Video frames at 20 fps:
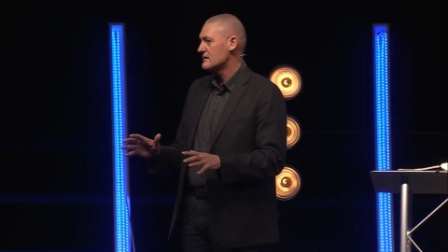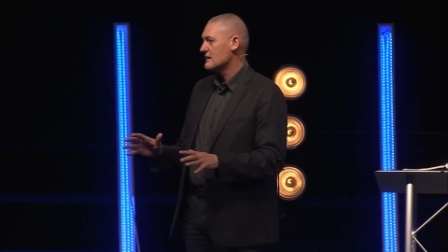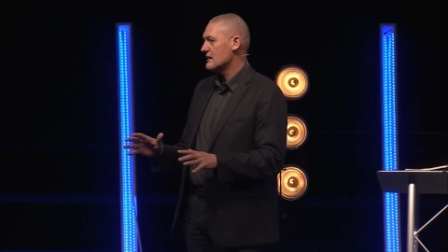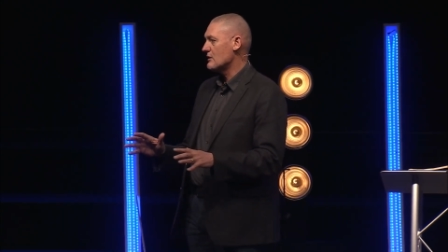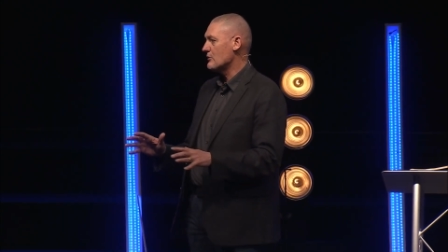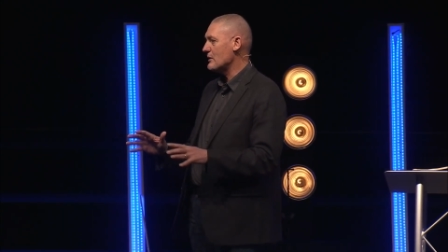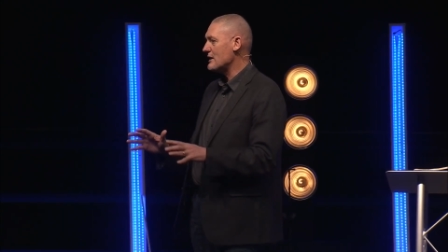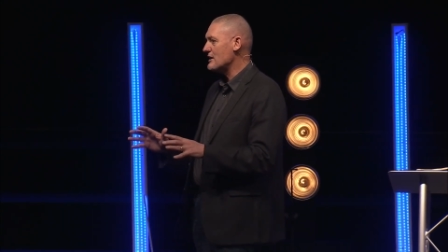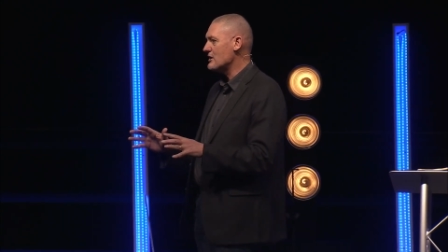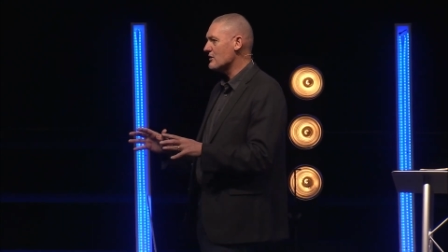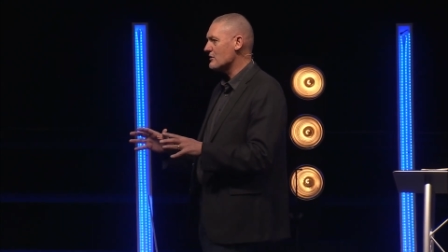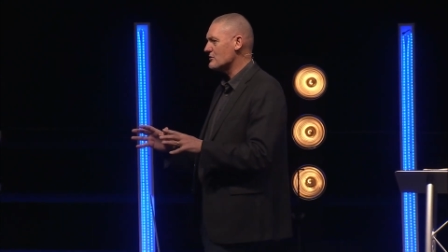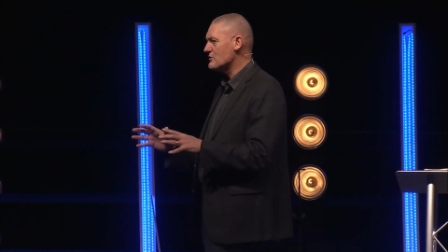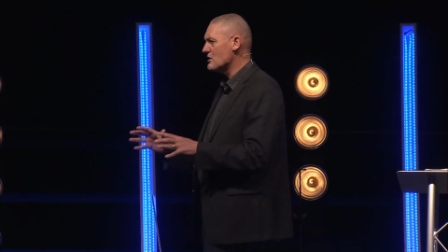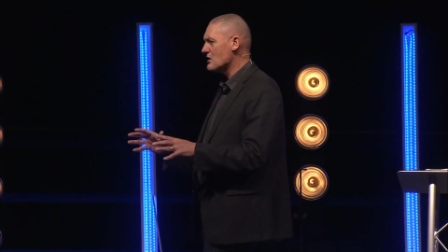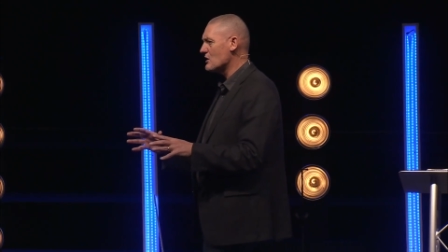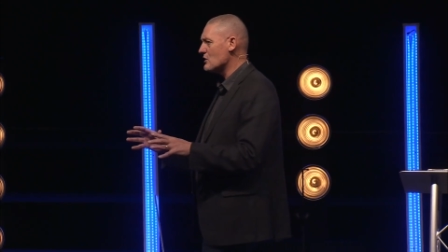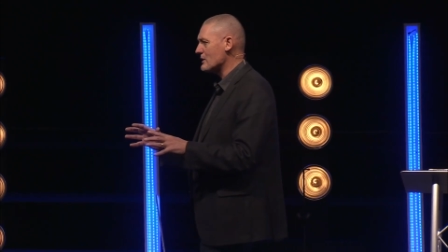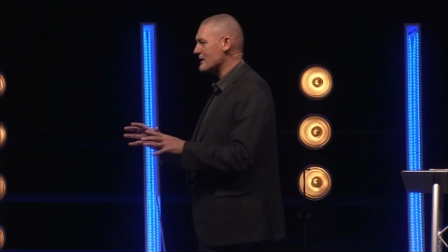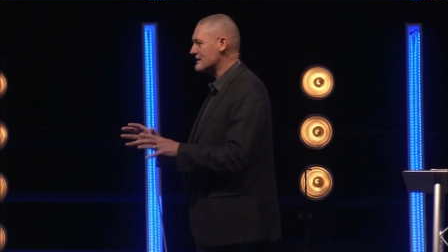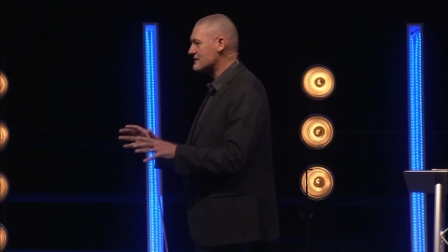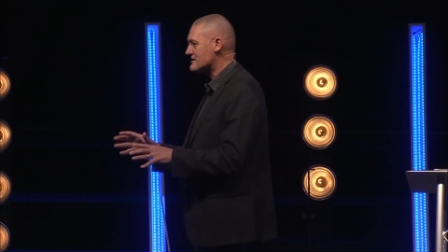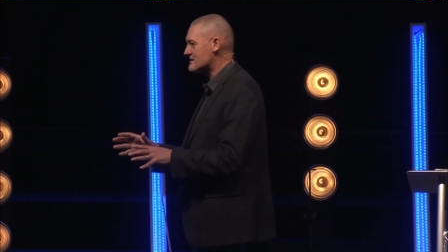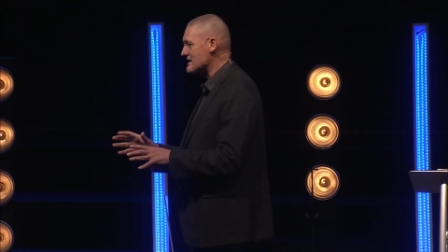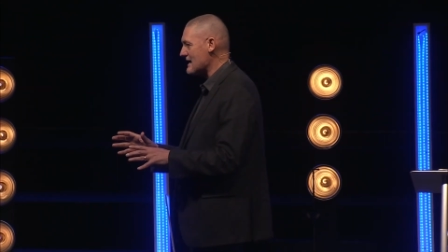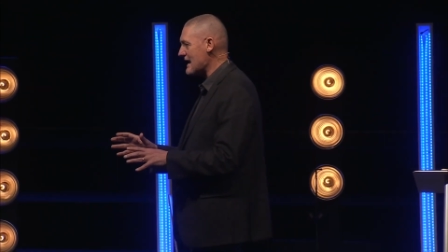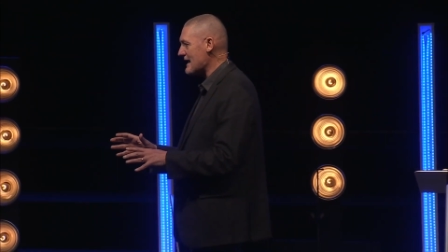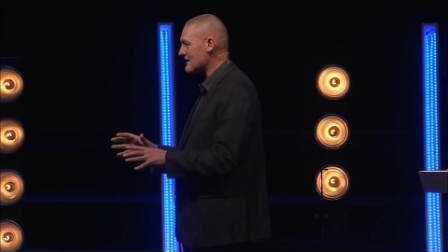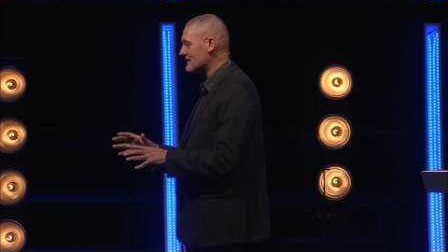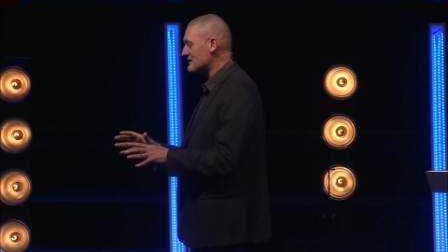And we don't know
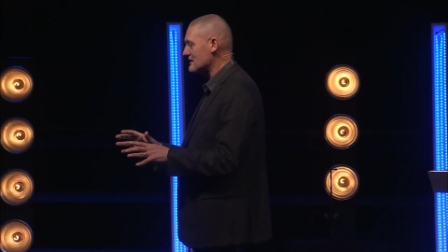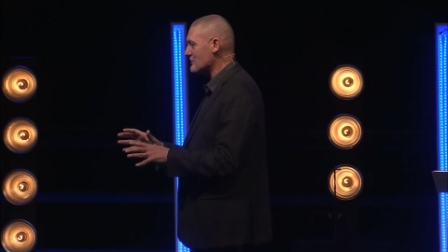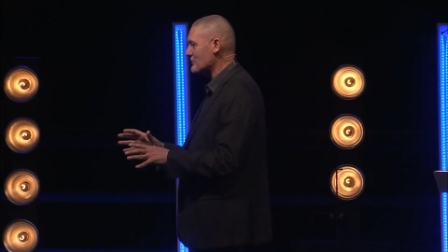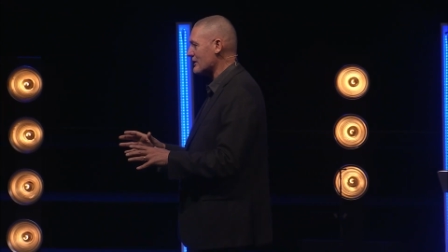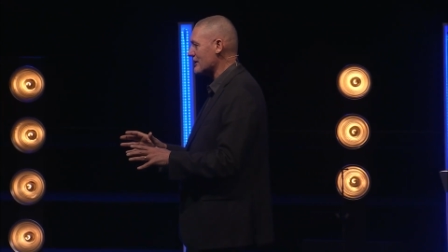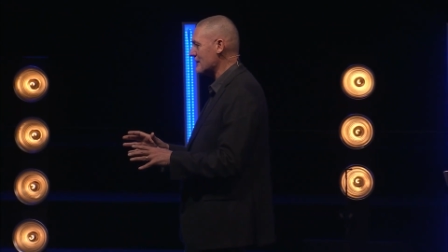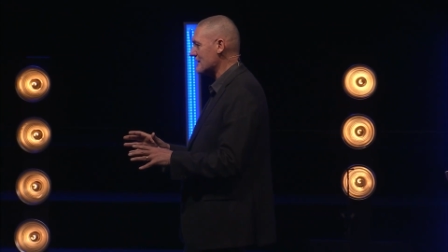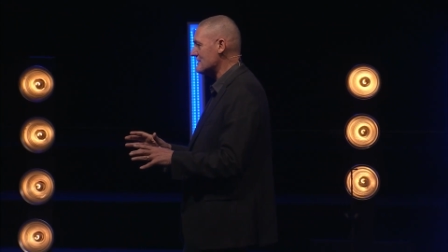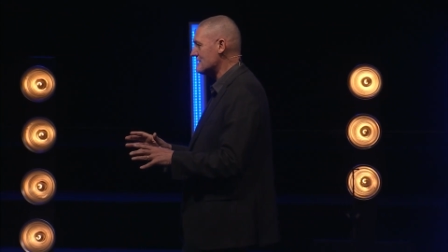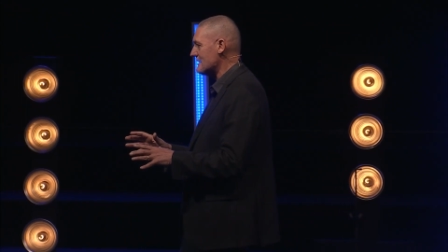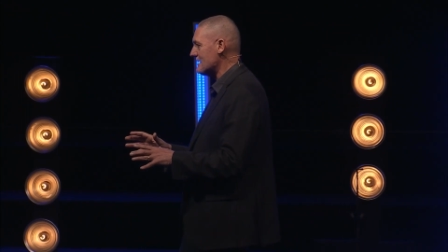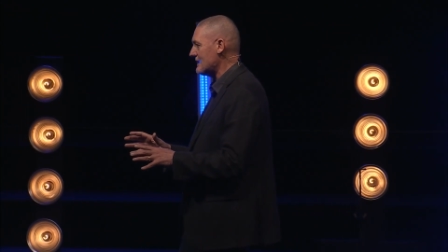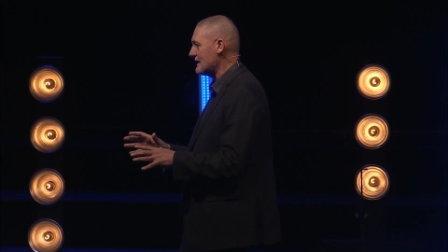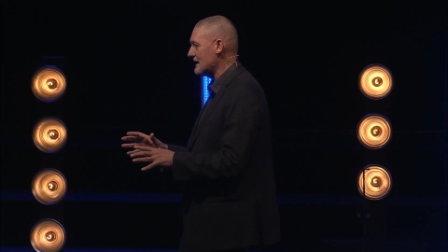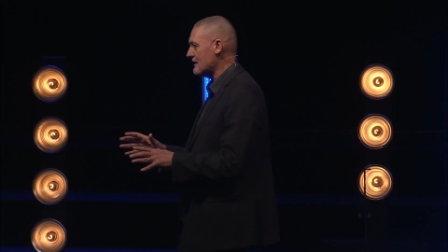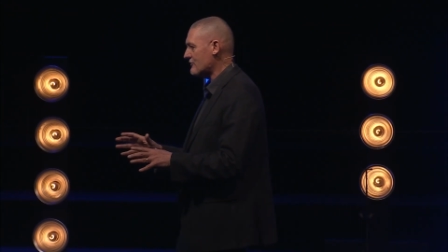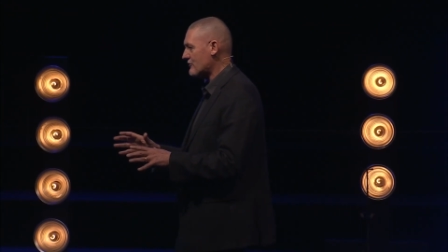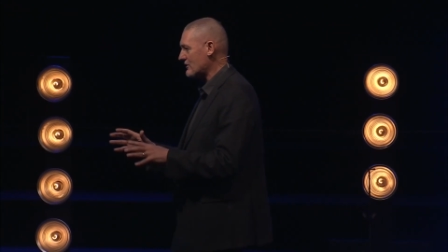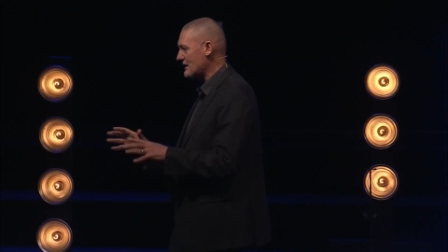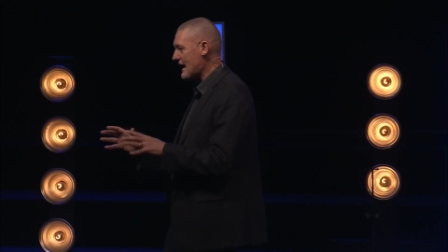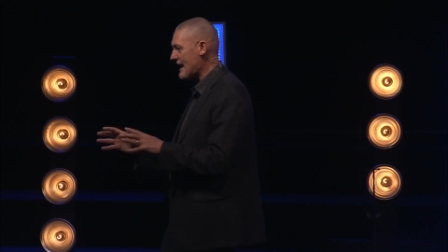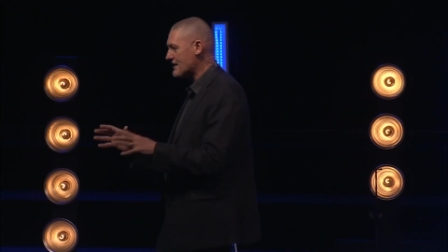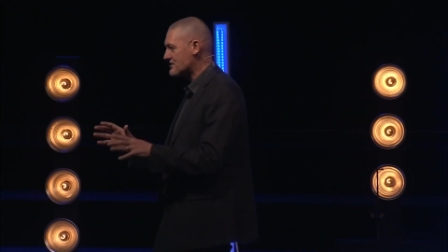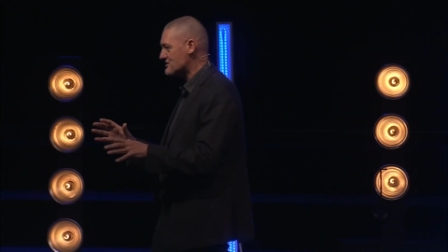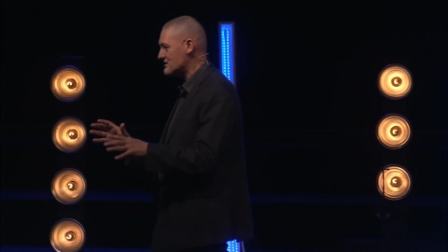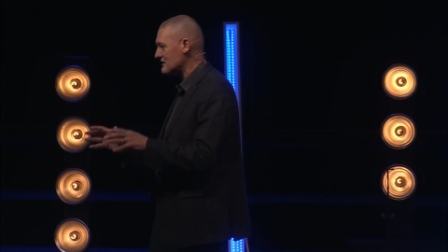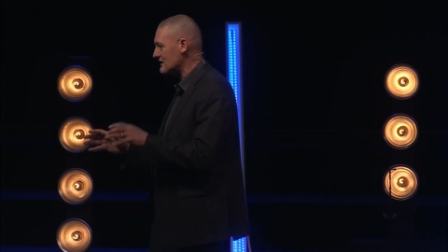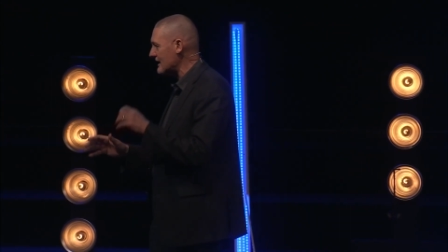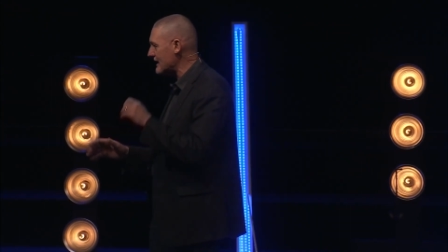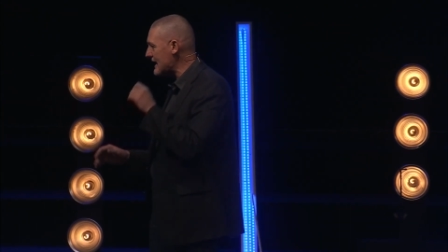exactly what he did, if he
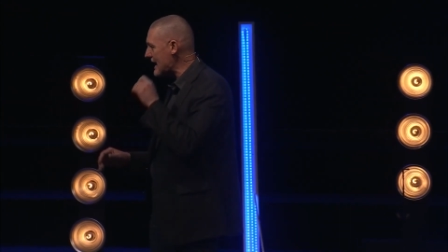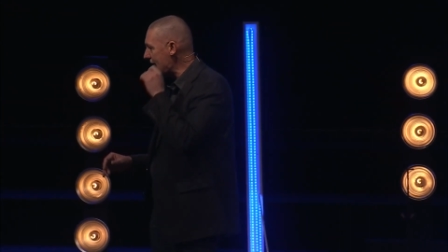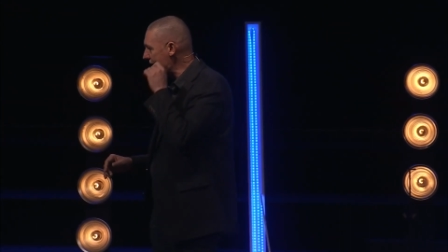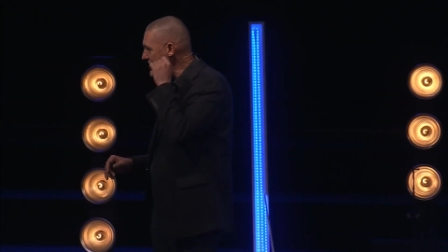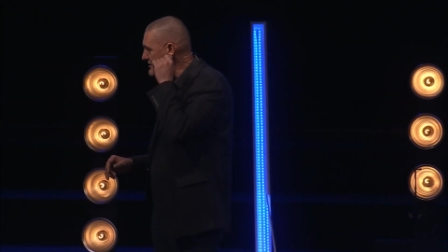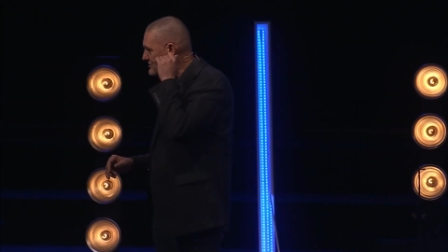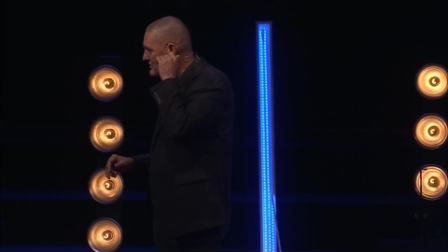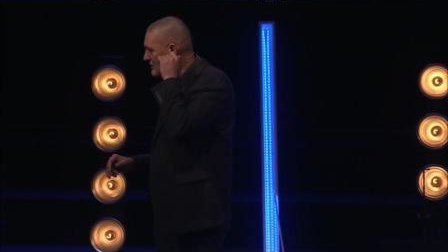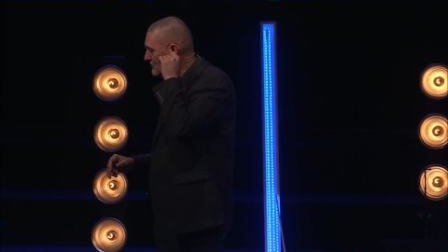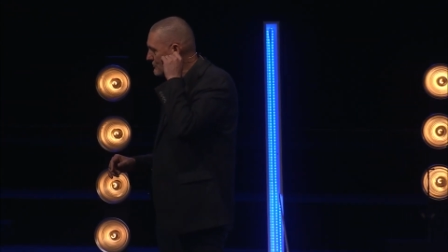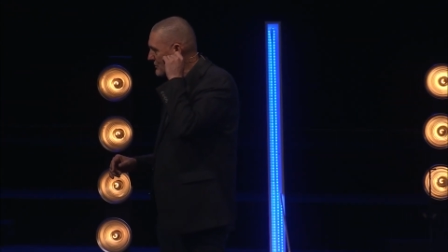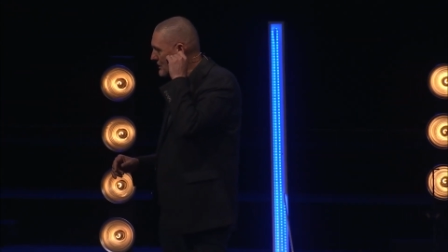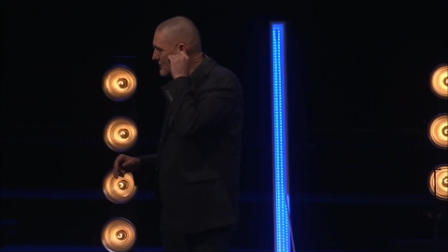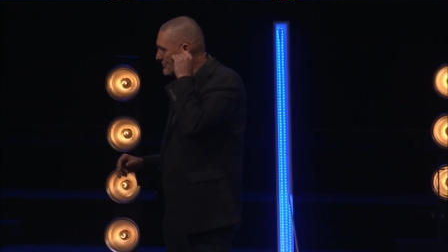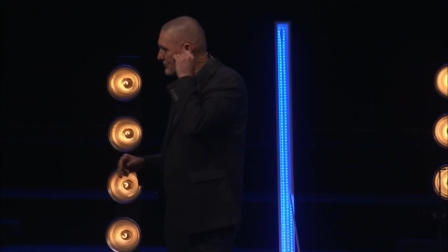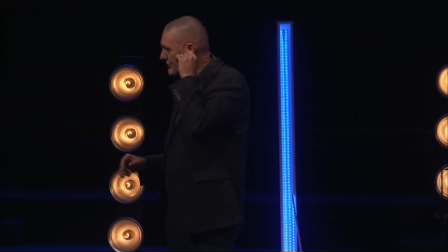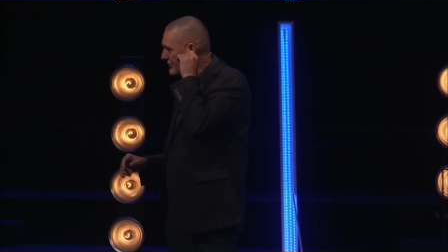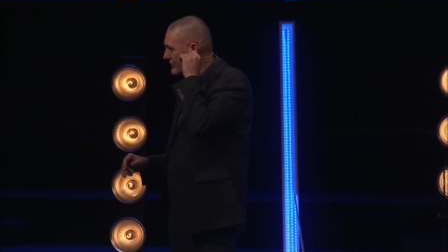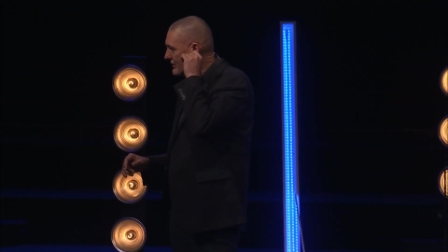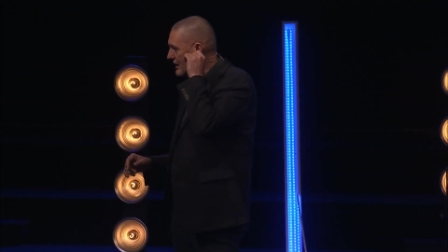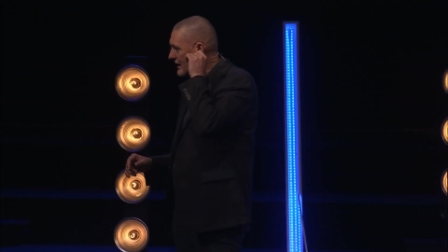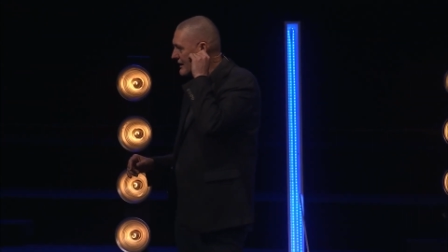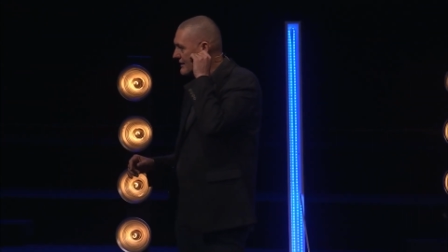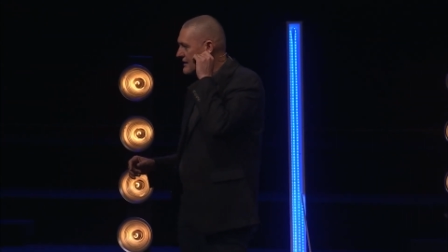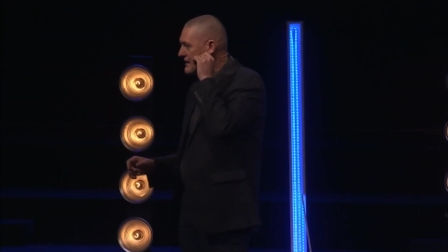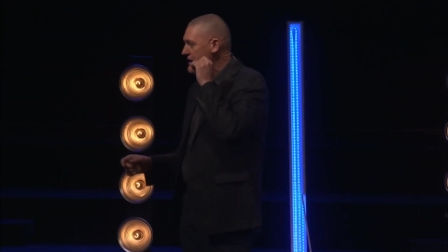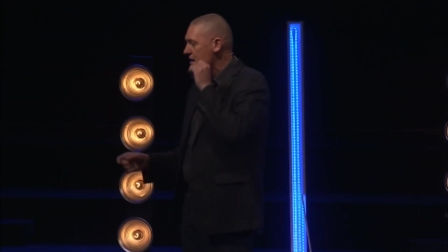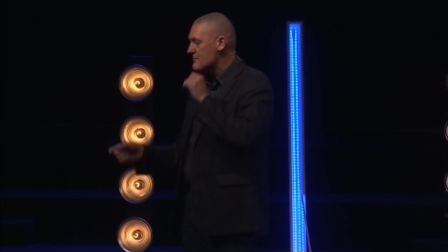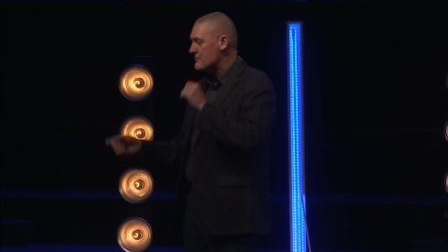actually laid hands on people or not,